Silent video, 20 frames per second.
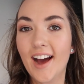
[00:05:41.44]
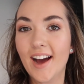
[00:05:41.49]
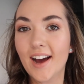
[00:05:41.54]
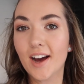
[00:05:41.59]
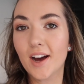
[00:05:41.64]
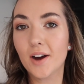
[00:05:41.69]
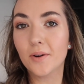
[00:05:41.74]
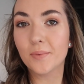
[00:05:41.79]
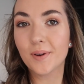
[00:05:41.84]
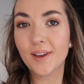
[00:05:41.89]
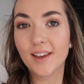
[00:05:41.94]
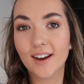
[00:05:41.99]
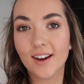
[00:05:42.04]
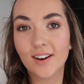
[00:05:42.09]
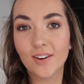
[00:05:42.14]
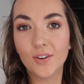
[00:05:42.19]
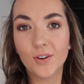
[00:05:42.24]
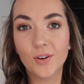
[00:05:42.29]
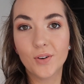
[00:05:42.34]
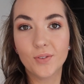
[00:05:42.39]
Uh, we
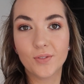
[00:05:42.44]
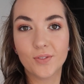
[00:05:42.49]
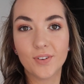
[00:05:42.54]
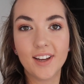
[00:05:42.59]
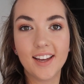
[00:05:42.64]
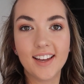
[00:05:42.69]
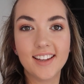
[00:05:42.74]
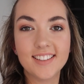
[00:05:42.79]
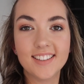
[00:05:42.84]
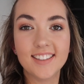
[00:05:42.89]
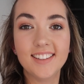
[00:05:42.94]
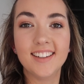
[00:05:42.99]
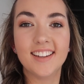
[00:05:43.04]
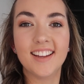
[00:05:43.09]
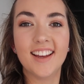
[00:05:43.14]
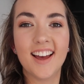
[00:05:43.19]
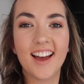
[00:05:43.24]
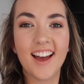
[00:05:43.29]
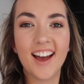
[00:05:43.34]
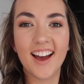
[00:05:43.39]
are all ready
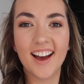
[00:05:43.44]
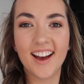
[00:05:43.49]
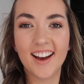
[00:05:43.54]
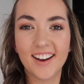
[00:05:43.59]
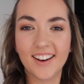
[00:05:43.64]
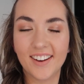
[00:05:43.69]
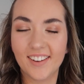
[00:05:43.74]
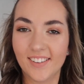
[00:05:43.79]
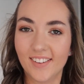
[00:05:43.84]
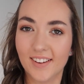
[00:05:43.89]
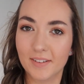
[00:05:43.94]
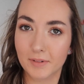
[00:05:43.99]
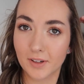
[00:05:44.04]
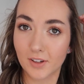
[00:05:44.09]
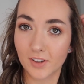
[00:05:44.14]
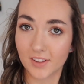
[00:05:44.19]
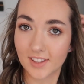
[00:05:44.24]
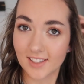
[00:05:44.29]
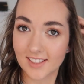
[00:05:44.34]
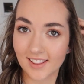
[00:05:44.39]
now. Oh my
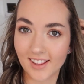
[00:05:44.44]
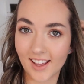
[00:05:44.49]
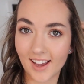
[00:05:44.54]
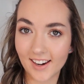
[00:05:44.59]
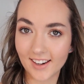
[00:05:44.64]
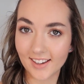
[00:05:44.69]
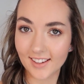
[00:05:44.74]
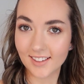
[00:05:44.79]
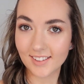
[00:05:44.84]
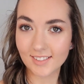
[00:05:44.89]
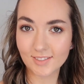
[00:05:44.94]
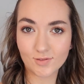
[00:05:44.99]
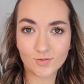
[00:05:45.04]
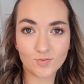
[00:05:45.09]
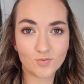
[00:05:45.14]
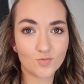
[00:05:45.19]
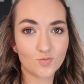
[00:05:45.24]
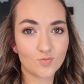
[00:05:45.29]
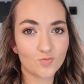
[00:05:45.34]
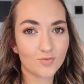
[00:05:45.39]
god, this lighting
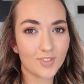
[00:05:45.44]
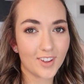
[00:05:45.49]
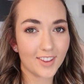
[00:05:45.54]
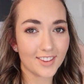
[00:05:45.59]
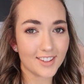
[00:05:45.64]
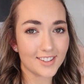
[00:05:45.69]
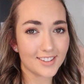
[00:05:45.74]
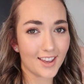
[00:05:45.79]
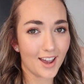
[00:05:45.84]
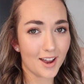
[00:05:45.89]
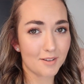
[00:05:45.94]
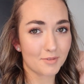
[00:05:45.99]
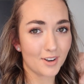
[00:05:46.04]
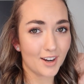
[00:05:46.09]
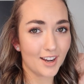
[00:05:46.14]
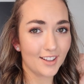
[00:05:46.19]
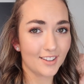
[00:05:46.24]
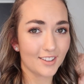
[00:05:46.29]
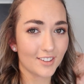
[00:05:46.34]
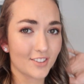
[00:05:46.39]
and this
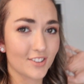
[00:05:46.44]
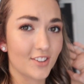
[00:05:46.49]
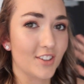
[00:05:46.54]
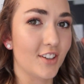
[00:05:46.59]
camera looks